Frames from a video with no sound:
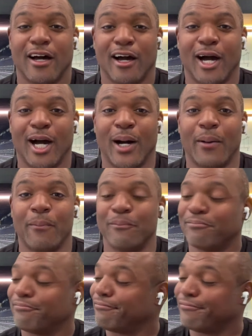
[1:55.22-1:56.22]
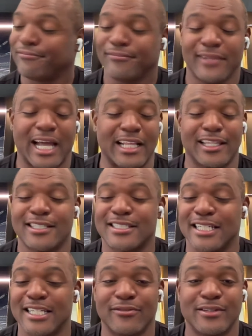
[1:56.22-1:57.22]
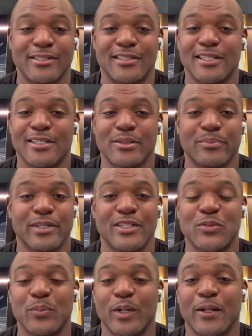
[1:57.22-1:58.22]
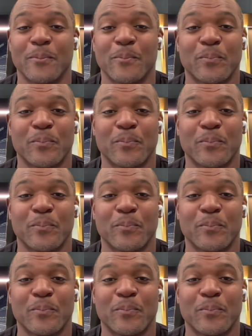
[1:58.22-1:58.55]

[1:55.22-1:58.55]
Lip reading: I think Steve is a beast, man.